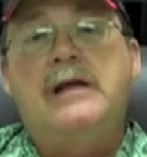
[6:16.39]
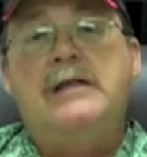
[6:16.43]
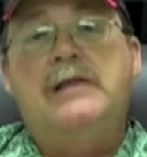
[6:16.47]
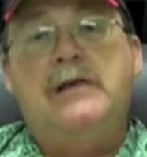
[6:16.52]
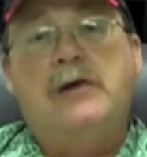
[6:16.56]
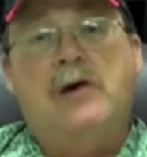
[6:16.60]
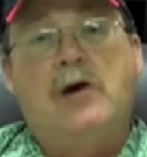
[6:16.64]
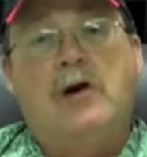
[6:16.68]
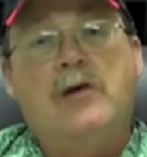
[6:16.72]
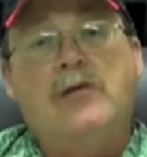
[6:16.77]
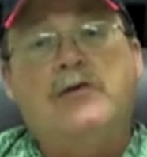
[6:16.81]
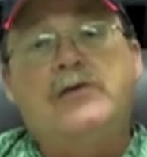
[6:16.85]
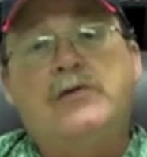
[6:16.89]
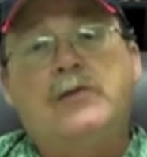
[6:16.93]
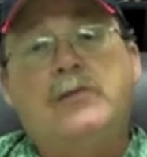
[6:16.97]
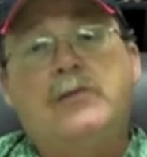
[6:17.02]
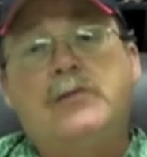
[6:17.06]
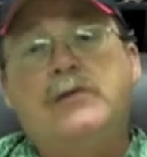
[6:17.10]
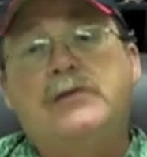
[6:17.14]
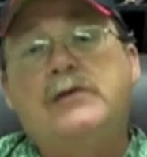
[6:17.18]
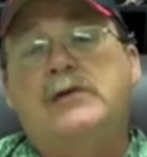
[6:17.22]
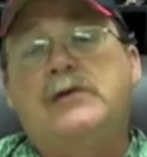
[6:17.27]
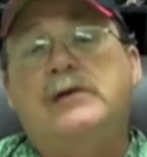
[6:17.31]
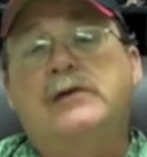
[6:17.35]
They also
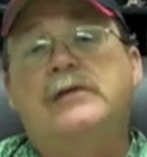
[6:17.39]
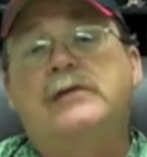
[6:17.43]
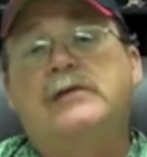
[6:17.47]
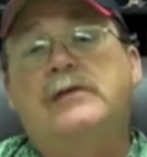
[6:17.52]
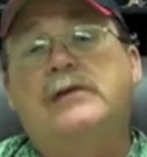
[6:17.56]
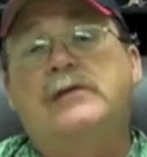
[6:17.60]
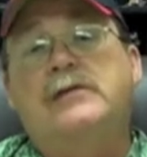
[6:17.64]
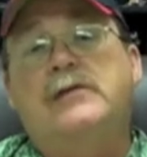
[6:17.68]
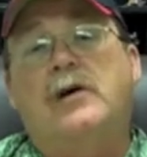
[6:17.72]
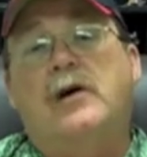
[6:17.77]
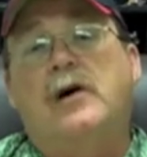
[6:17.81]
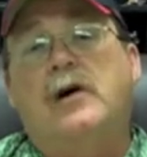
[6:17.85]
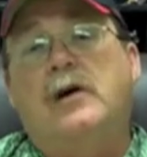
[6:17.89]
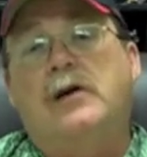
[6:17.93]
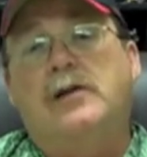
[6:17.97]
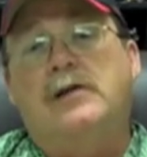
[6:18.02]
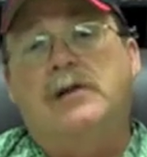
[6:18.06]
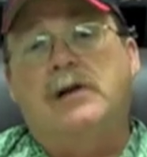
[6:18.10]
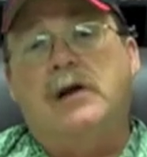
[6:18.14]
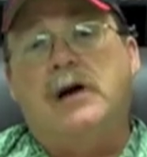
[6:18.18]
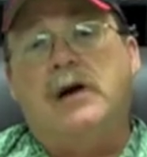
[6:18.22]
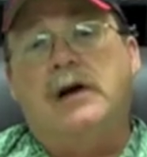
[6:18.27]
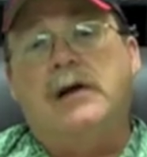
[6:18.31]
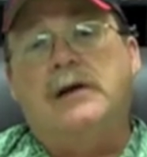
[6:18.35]
put the listings
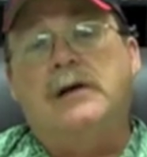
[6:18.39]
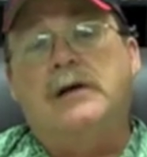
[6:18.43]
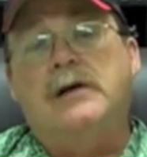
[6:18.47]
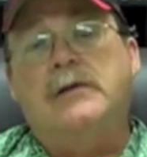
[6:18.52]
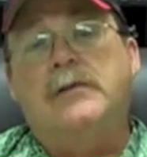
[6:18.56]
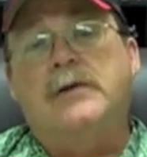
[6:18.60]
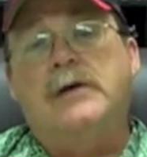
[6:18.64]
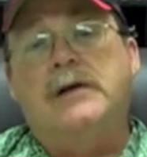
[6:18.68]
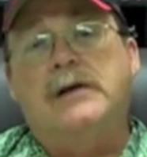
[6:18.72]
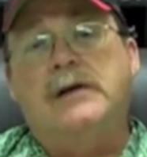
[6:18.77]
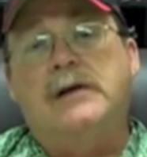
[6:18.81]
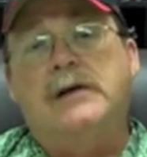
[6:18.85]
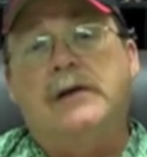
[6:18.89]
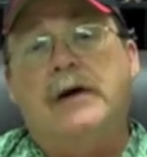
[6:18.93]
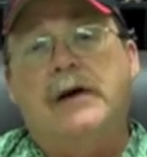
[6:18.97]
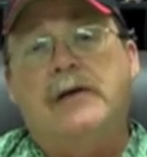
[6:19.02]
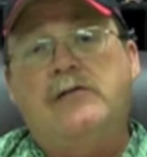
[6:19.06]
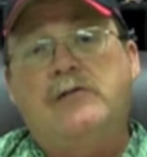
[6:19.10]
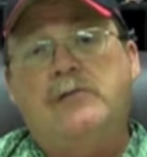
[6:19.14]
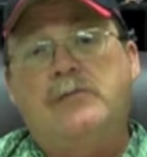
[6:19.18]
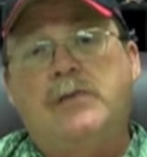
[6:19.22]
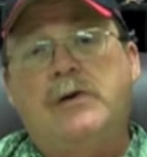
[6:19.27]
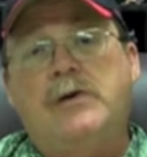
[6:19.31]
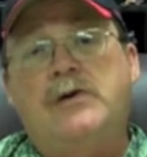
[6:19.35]
online, and we get a
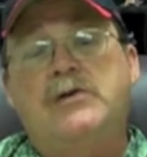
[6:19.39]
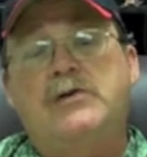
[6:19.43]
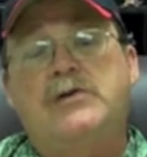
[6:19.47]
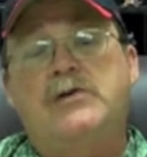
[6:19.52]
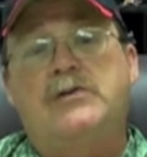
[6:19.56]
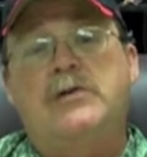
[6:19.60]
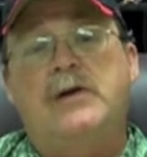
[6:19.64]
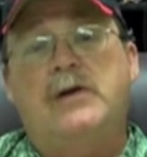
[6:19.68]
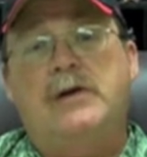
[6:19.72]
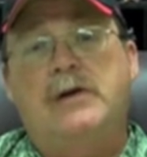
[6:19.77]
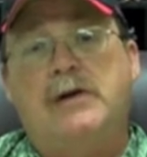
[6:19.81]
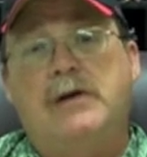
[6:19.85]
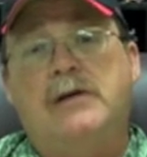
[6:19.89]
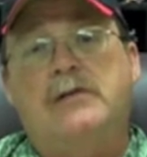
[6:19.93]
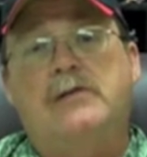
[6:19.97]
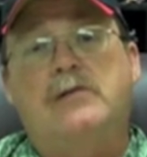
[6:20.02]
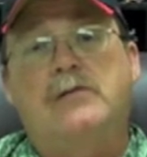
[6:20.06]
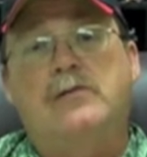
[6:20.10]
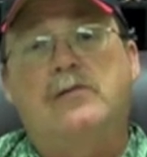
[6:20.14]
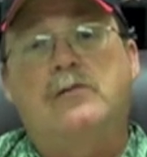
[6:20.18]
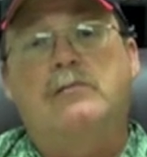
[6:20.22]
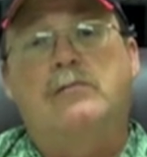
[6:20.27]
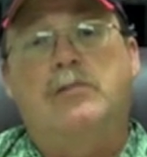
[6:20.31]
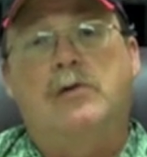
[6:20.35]
nice picture and a
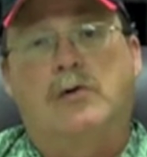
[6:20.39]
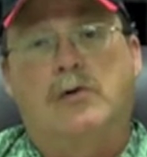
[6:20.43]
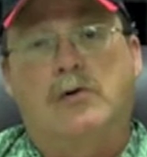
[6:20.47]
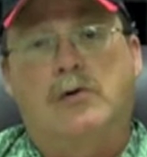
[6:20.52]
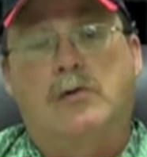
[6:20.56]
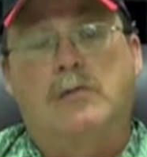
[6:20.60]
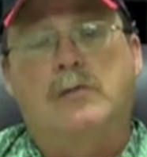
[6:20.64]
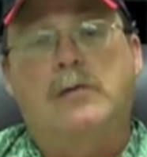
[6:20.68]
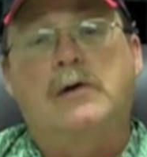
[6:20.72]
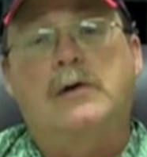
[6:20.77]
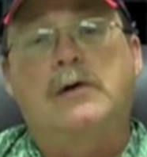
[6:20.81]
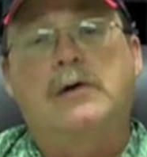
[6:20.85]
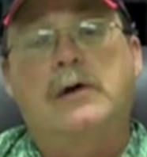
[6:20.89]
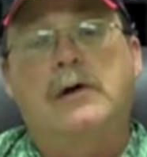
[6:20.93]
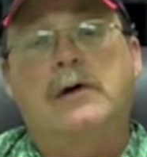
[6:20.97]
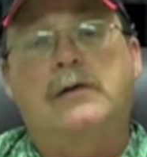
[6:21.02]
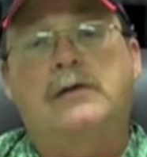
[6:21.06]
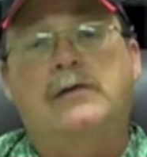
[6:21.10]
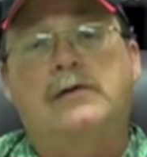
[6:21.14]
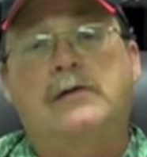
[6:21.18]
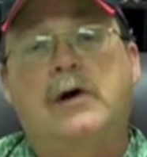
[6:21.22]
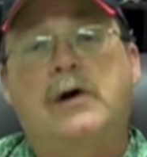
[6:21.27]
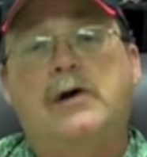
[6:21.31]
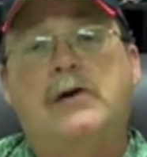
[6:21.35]
nice little blurb
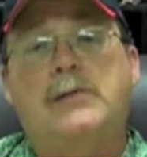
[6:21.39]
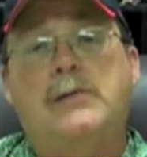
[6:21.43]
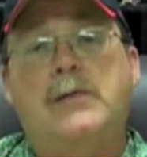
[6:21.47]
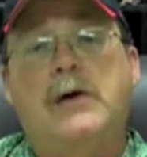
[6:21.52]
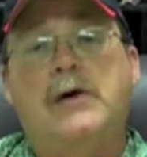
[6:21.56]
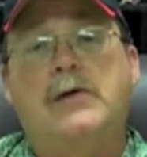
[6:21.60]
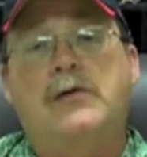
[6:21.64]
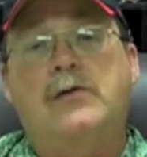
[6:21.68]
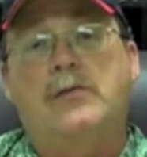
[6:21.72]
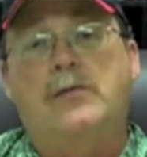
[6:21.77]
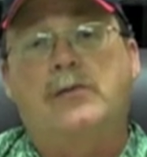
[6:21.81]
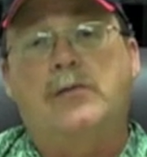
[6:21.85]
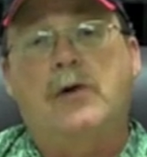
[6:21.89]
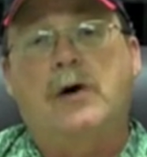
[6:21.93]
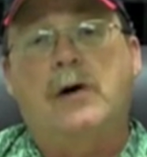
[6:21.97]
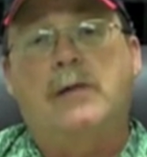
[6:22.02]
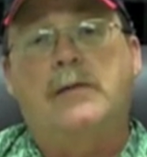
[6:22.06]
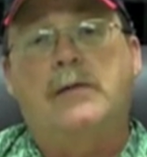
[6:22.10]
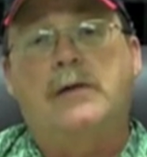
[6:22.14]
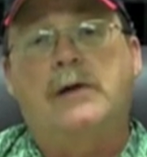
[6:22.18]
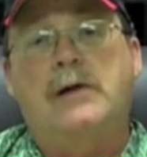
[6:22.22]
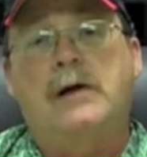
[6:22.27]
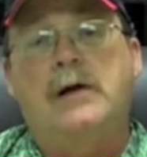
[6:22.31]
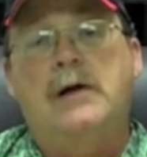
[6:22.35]
to talk about your
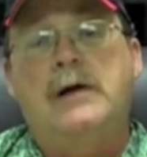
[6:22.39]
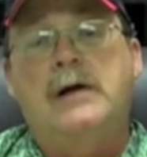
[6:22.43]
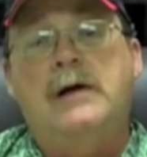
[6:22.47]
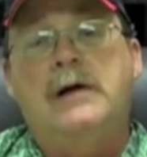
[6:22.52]
property.